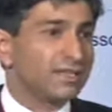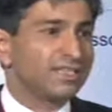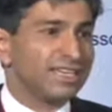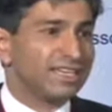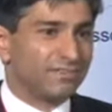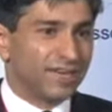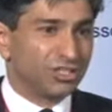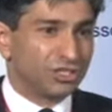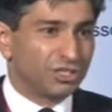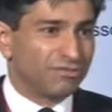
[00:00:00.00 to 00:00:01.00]
policy
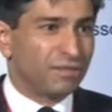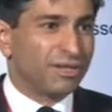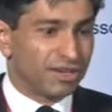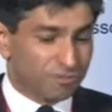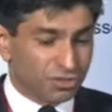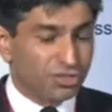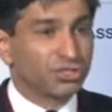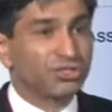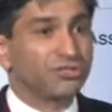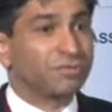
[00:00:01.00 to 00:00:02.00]
intervention, will be in a
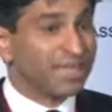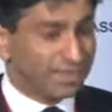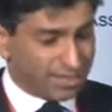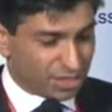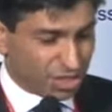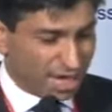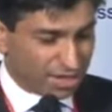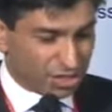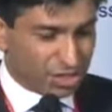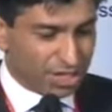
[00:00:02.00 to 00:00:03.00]
position to meet this
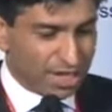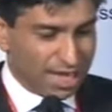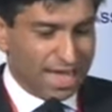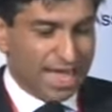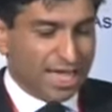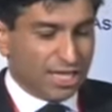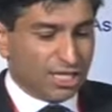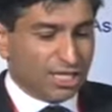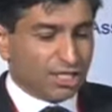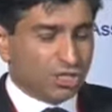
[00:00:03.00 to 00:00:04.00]
challenge.
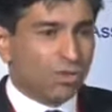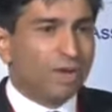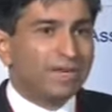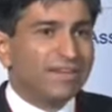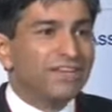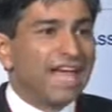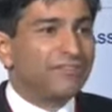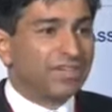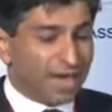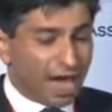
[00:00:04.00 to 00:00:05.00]
So I believe we
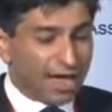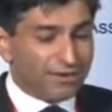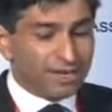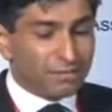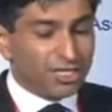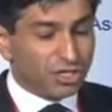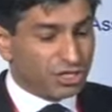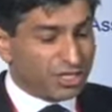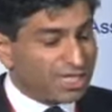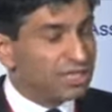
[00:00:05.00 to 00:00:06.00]
have a dire and
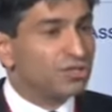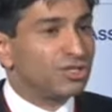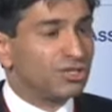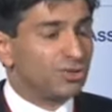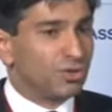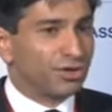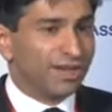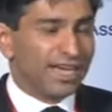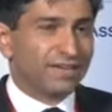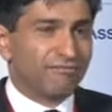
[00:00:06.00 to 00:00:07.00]
immediate need to
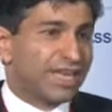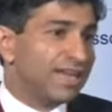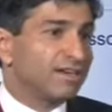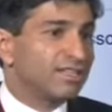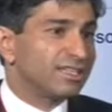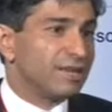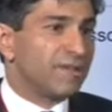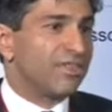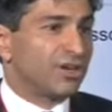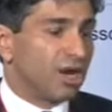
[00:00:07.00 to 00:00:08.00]
create vehicles
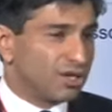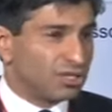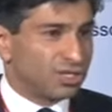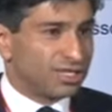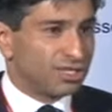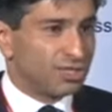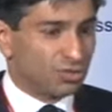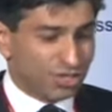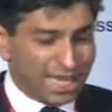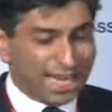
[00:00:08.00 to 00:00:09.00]
and methodologies
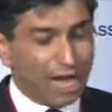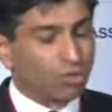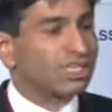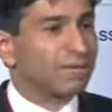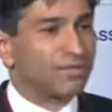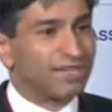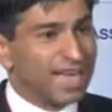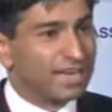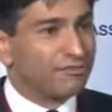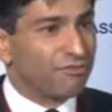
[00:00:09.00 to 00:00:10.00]
to take out some of the
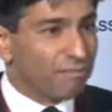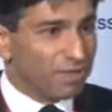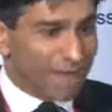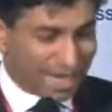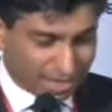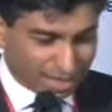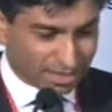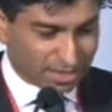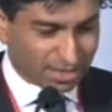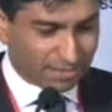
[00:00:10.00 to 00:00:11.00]
debt from the banking
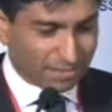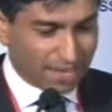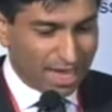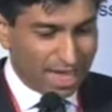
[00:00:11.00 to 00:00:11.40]
system